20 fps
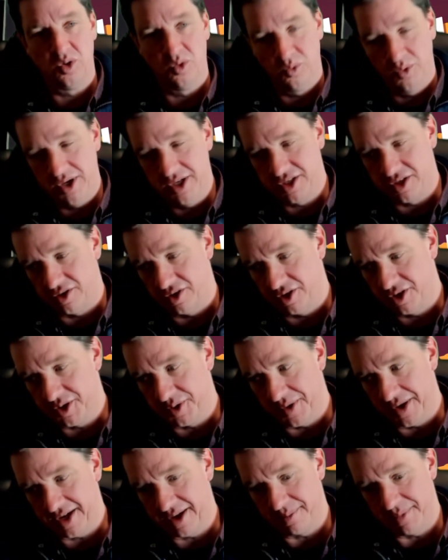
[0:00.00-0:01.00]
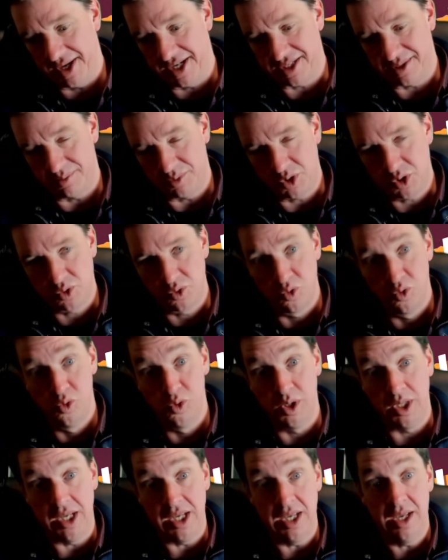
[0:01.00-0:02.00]
research so I can make some
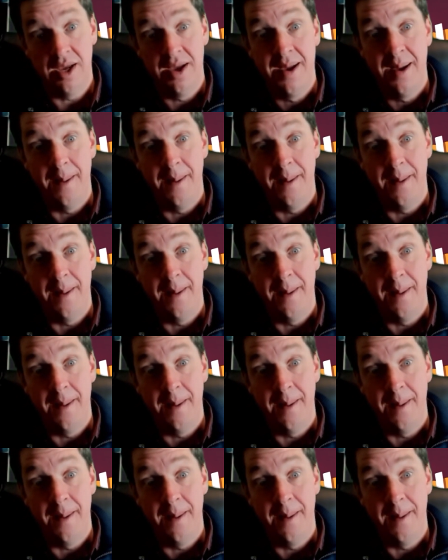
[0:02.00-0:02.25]
truly